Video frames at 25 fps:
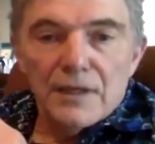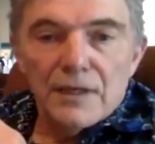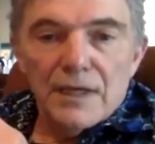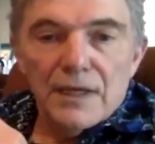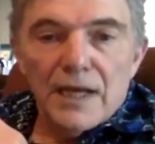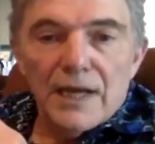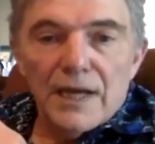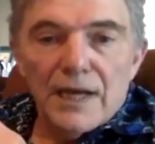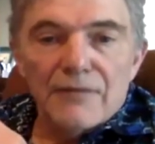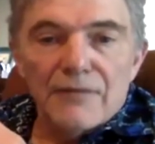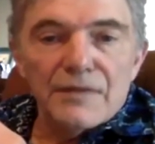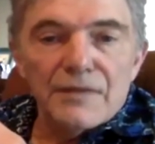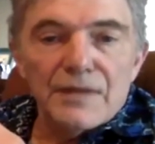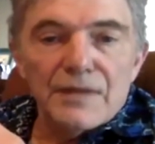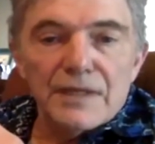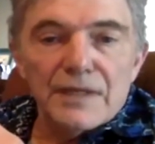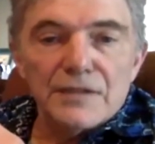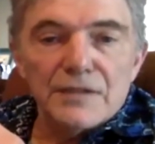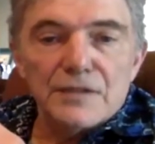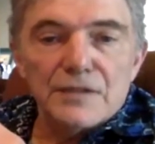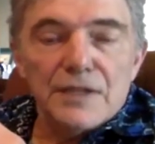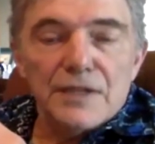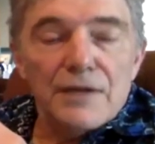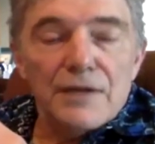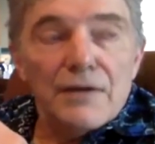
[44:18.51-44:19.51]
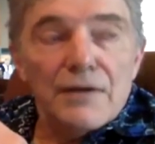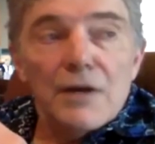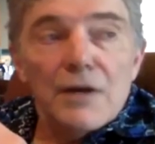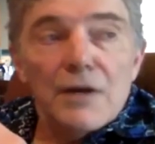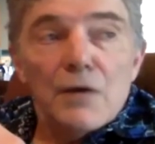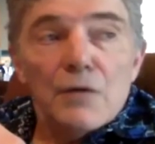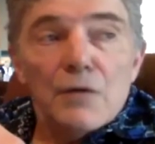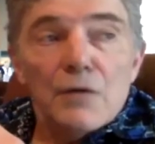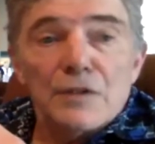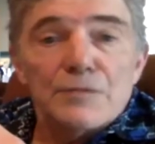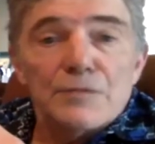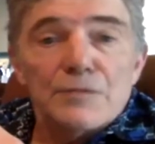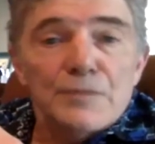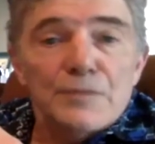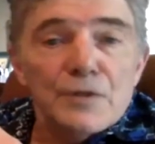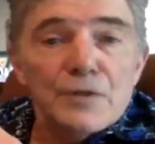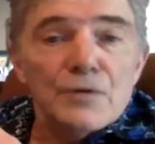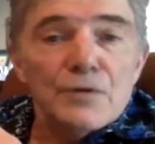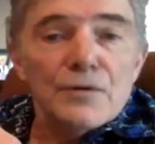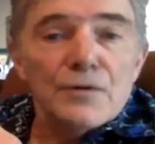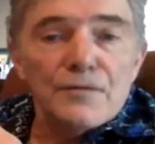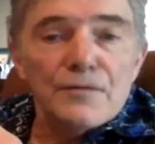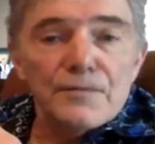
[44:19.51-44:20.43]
Everything is there. What's beautiful.